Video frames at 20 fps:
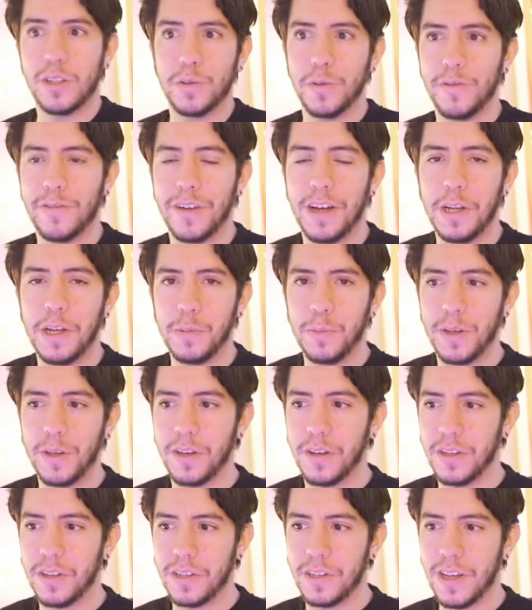to be found
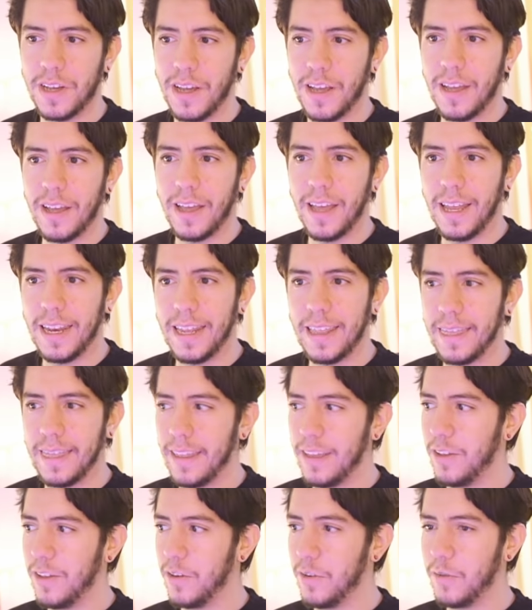because
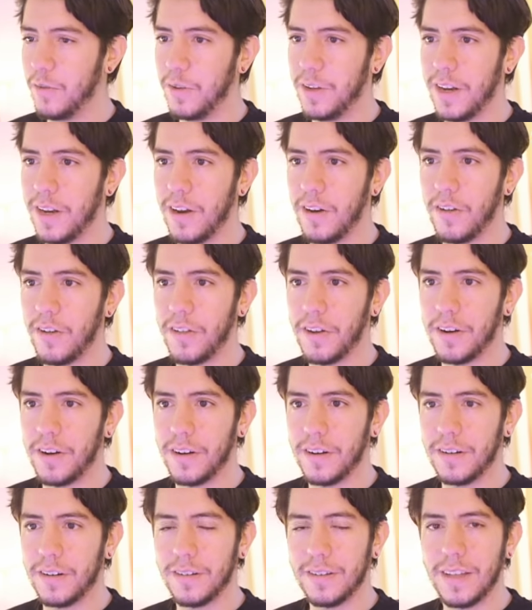anything you do in
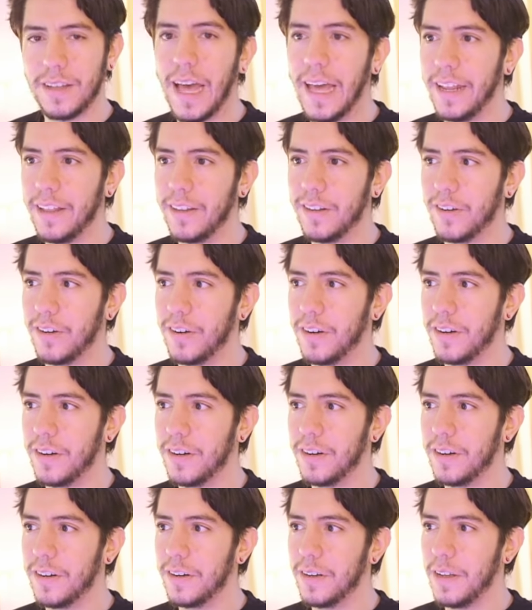another
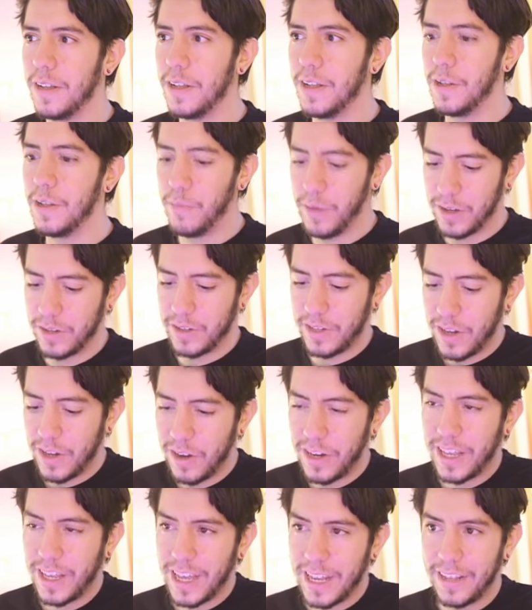editor, because the
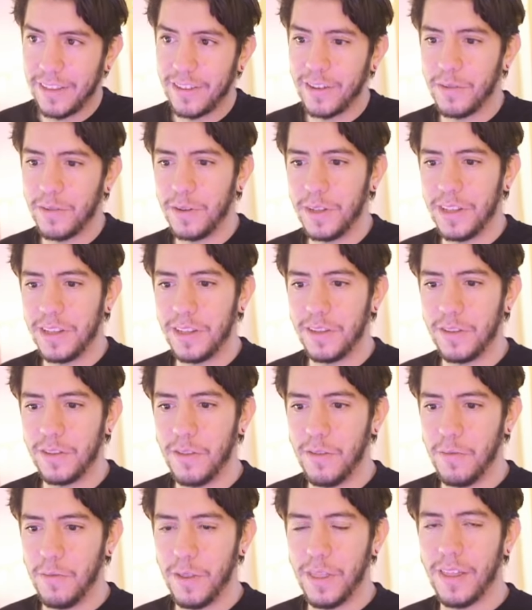only editor with
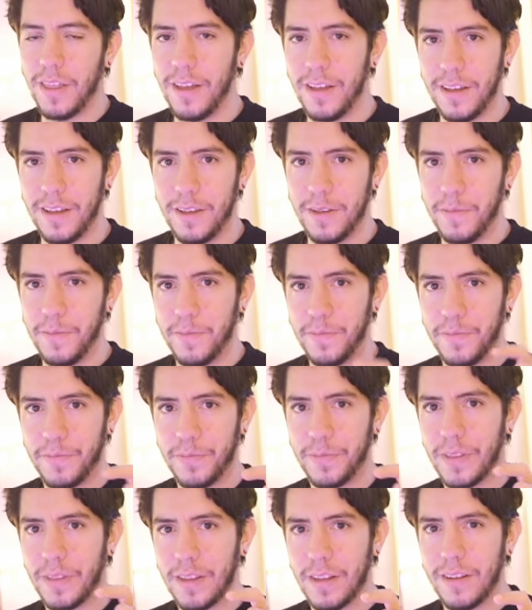the
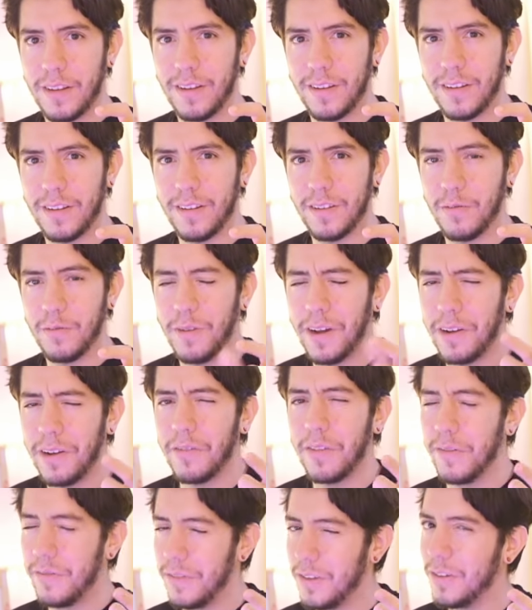one
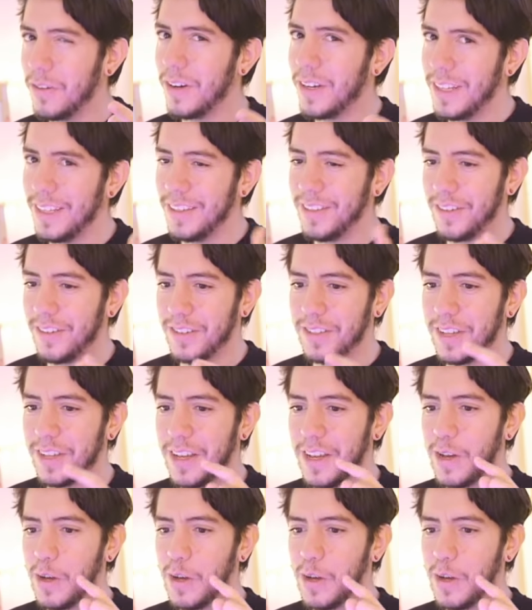of the few editors